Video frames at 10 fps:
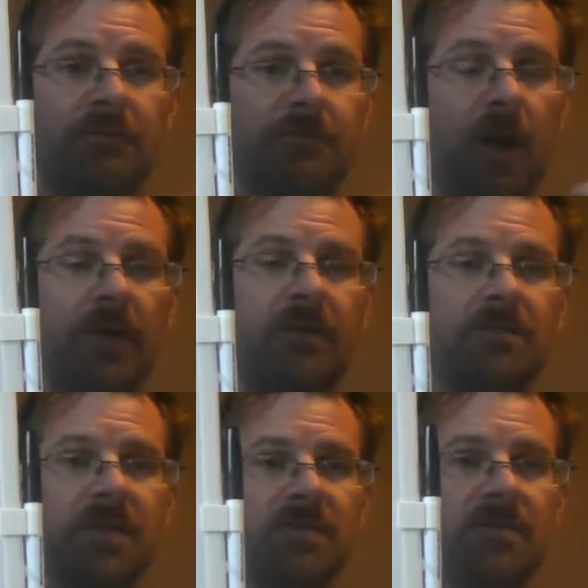Father
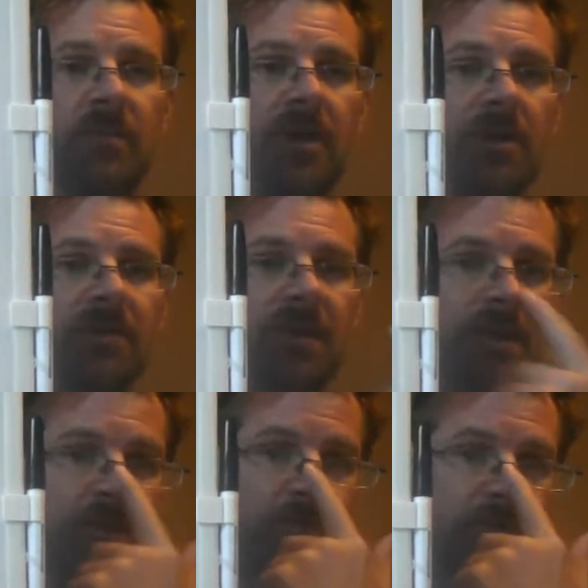is extremely hard to
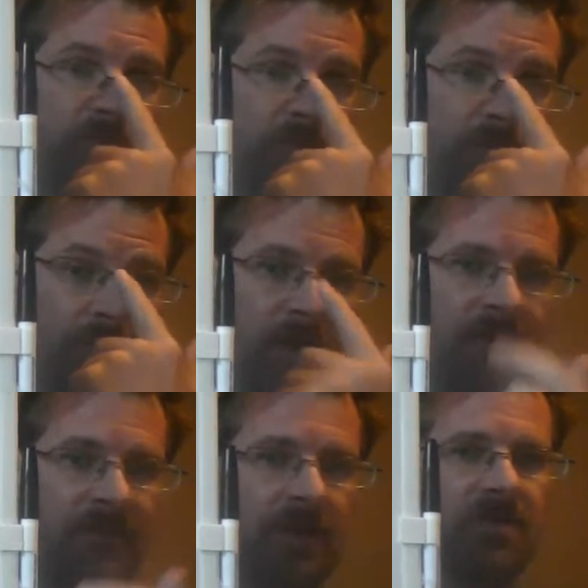connect with.
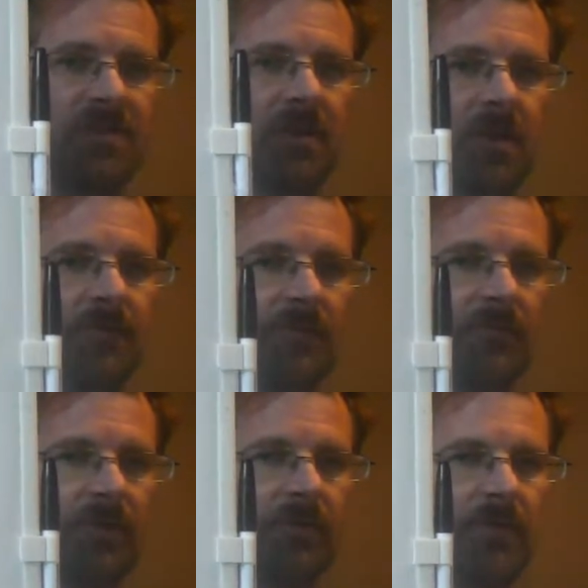Okay, then you start off with the
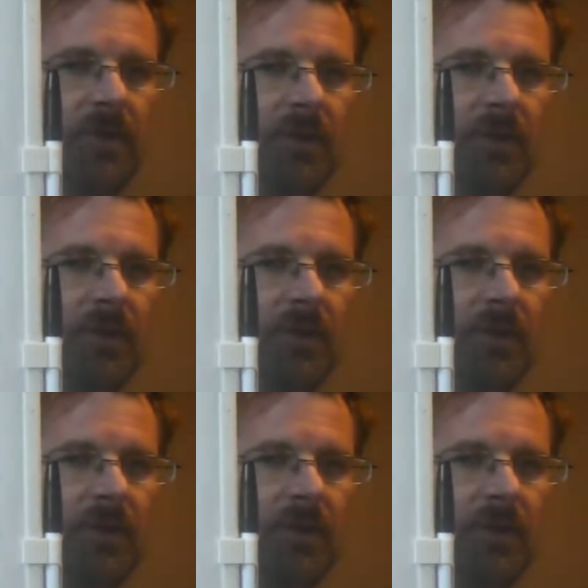root.